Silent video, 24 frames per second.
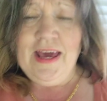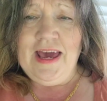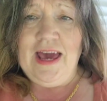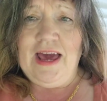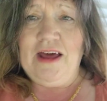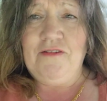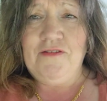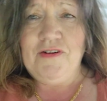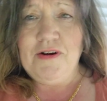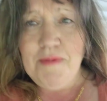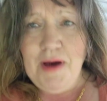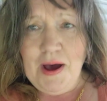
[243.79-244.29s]

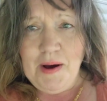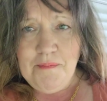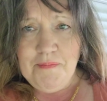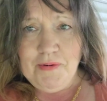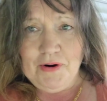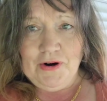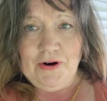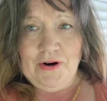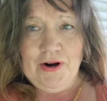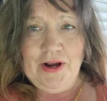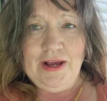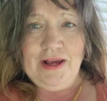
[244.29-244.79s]
And
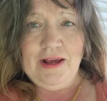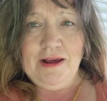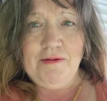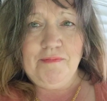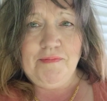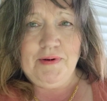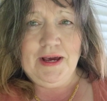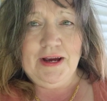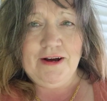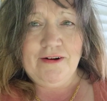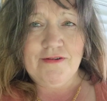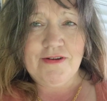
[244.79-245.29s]
remember,
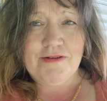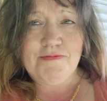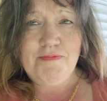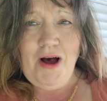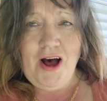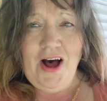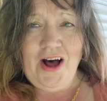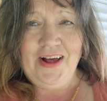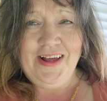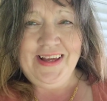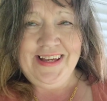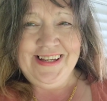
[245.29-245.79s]
big was
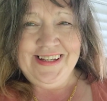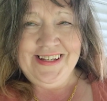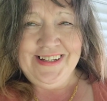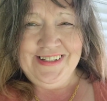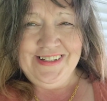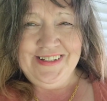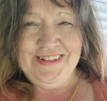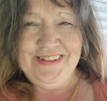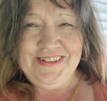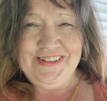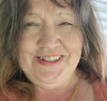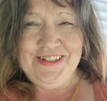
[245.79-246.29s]
mine.
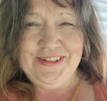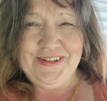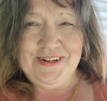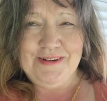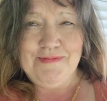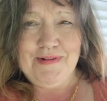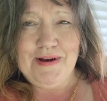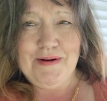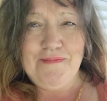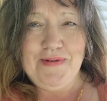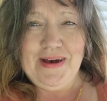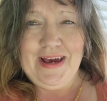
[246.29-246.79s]
You too can
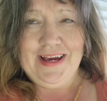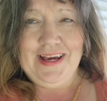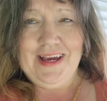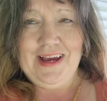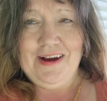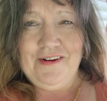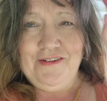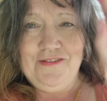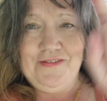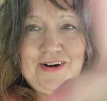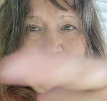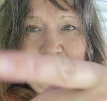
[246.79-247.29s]
be a
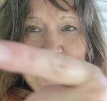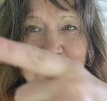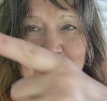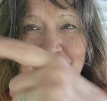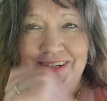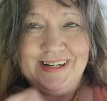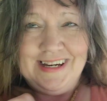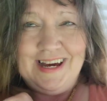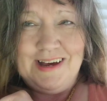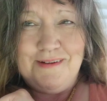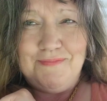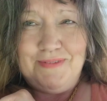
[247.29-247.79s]
backyard farm.
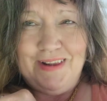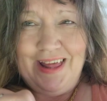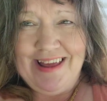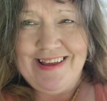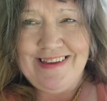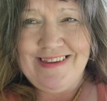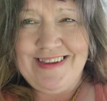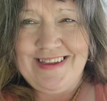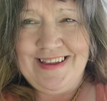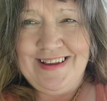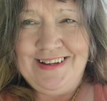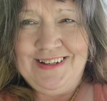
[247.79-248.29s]
God
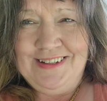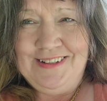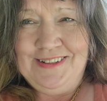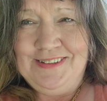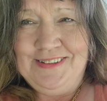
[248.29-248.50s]
bless.